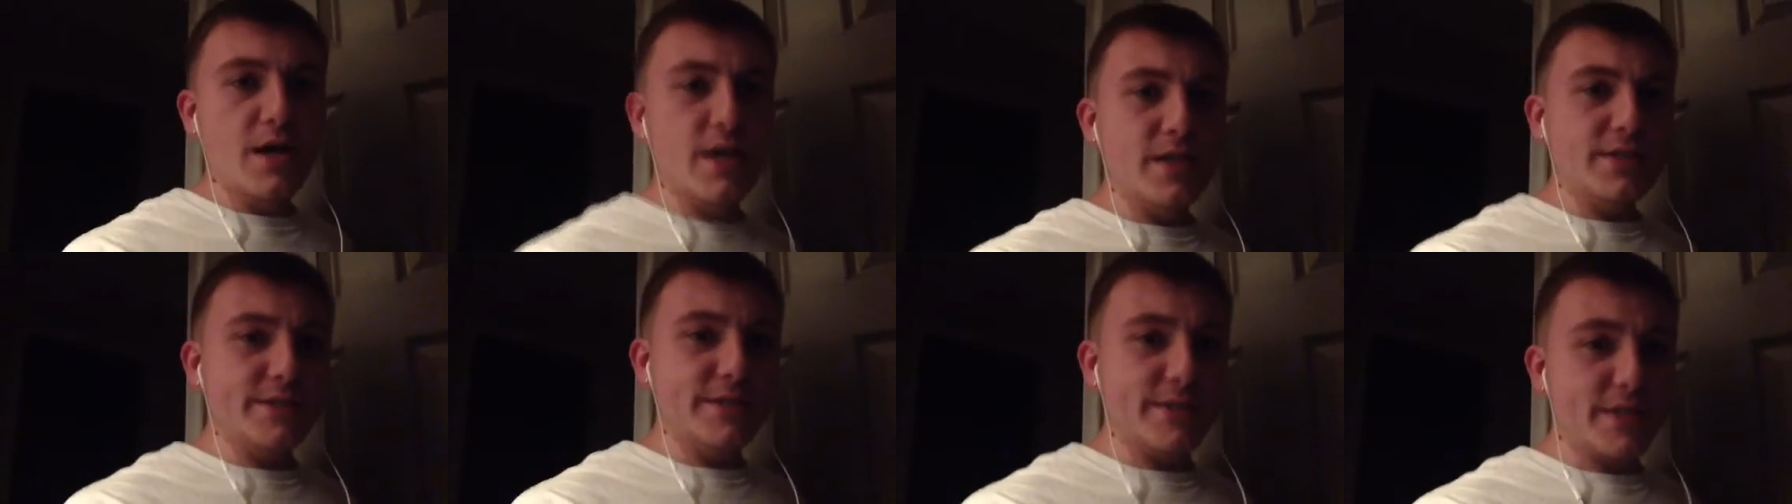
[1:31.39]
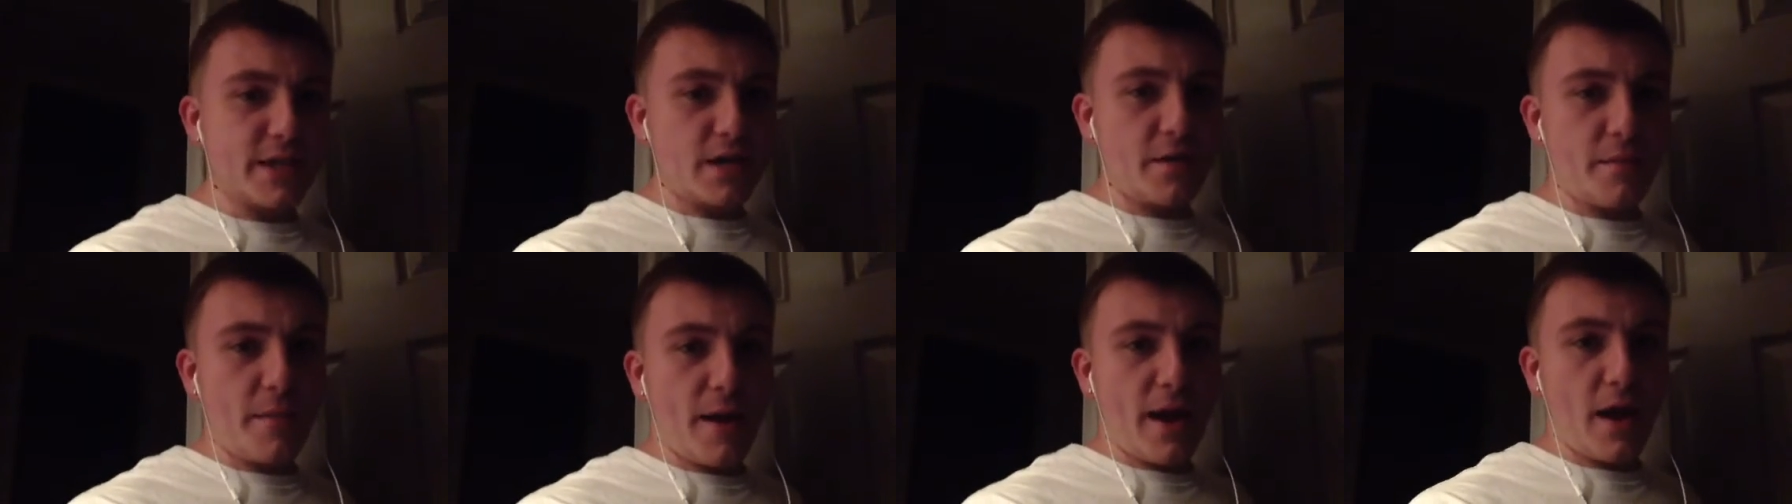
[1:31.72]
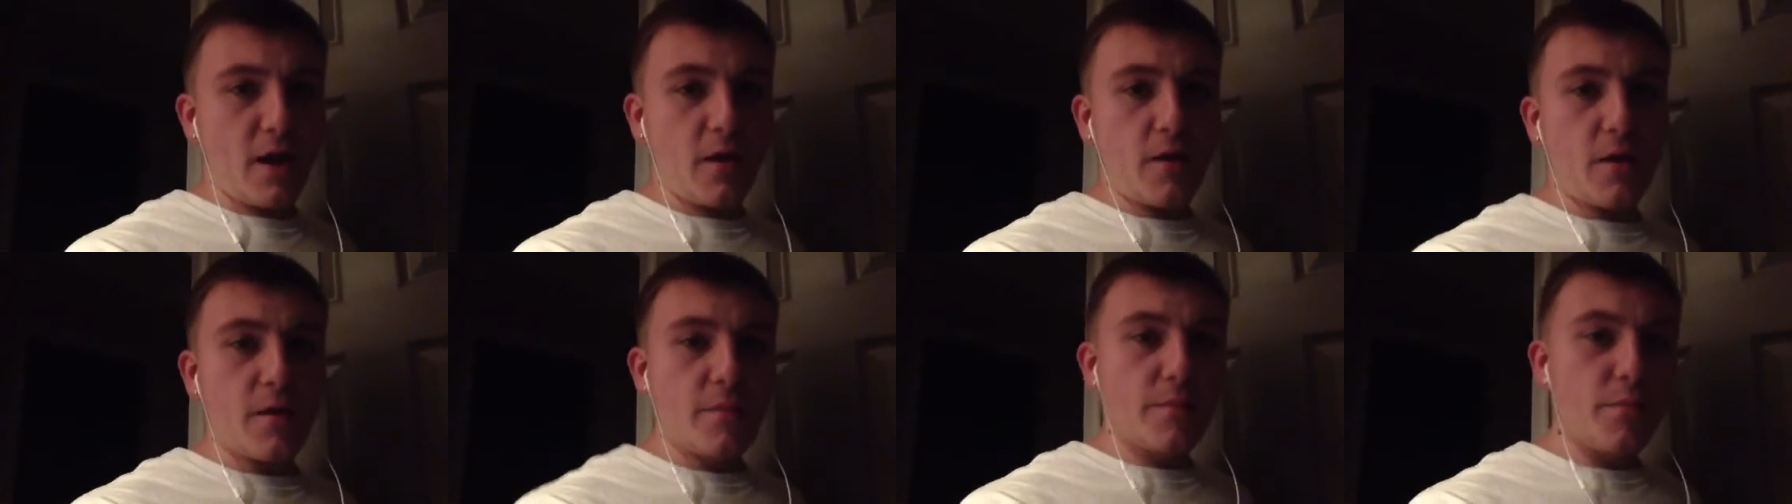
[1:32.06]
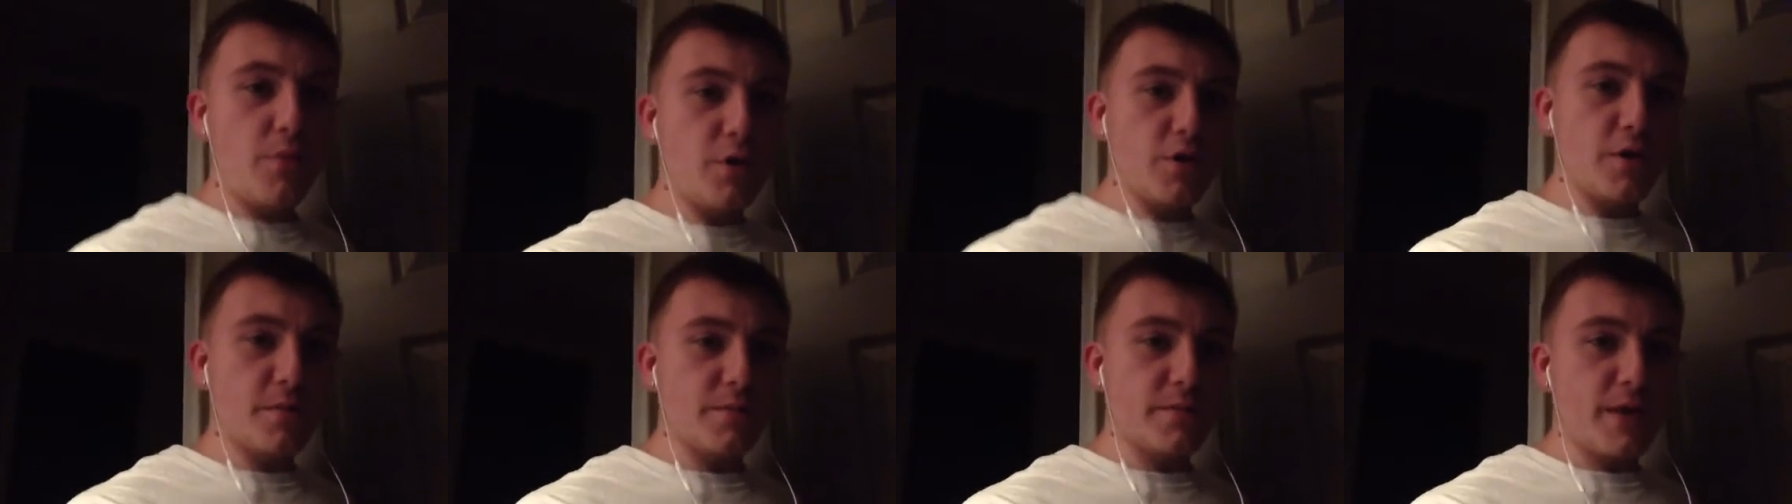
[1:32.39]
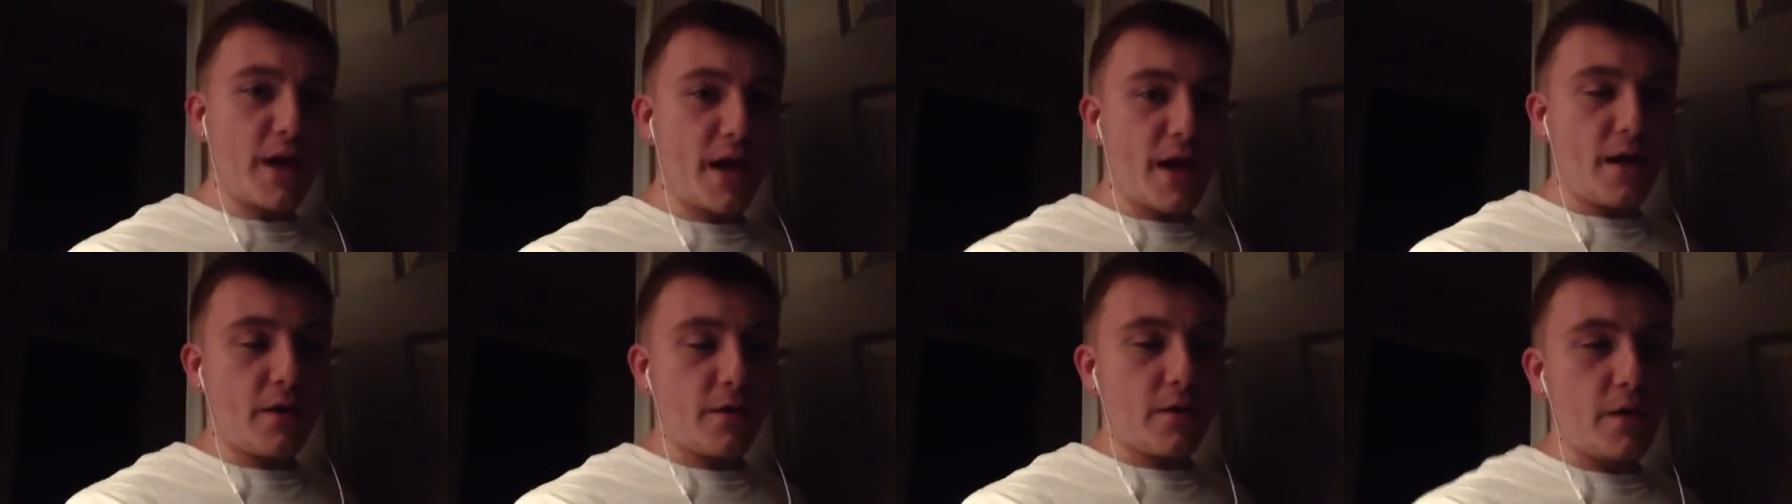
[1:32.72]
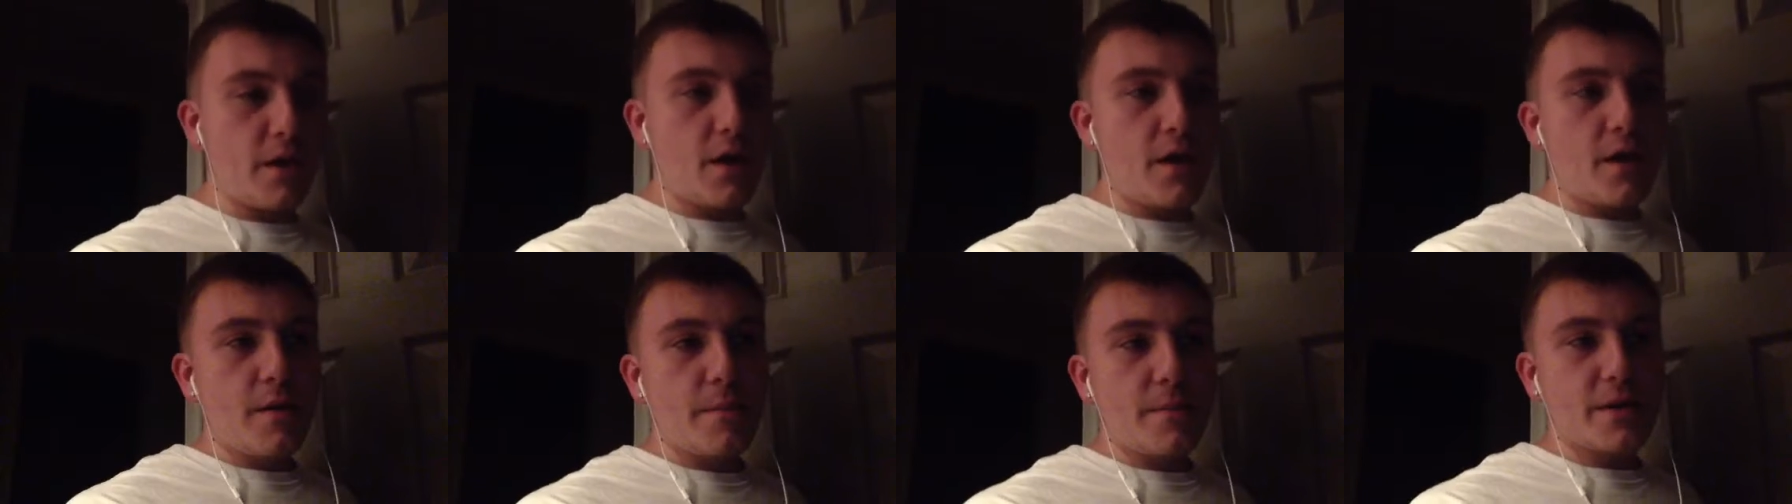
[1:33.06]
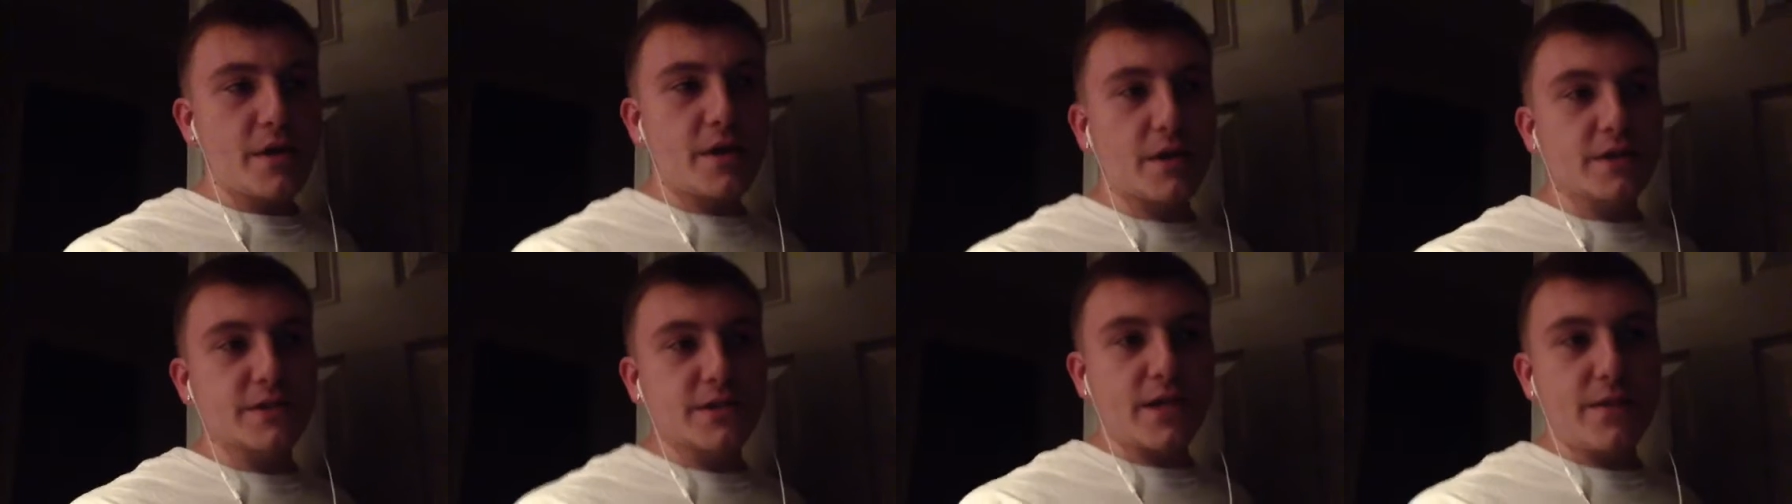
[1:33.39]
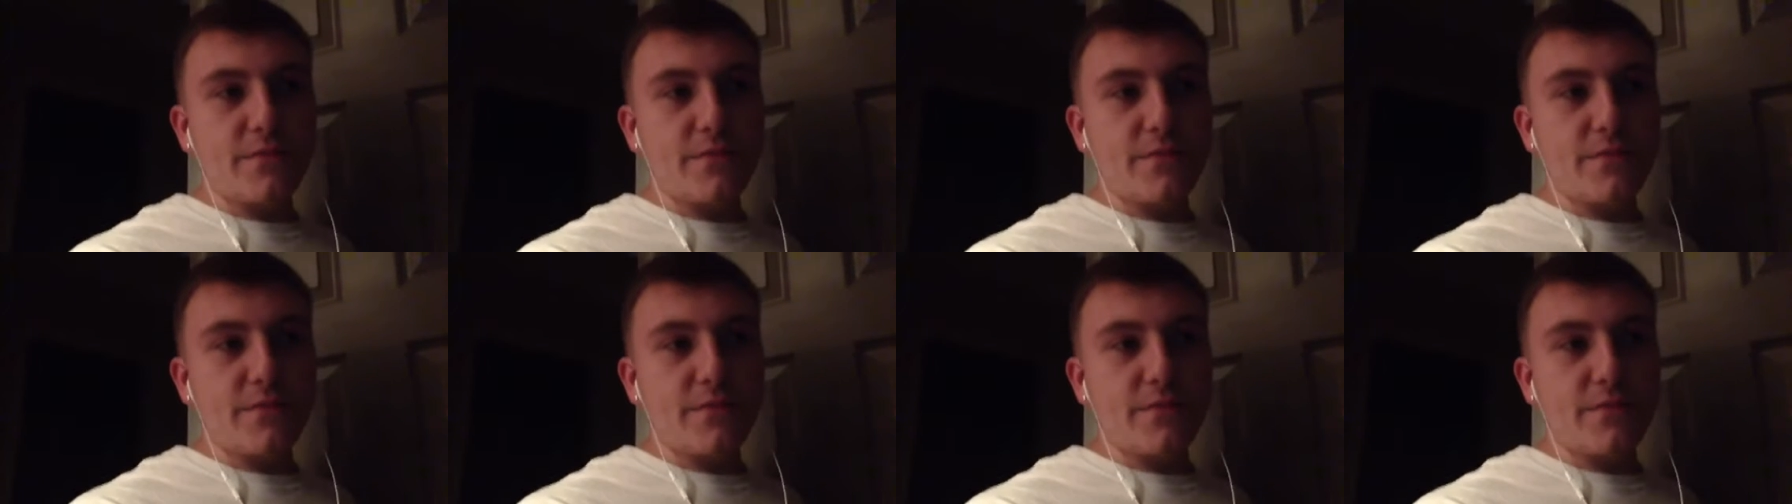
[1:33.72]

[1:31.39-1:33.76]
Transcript: sit him out, put him down, because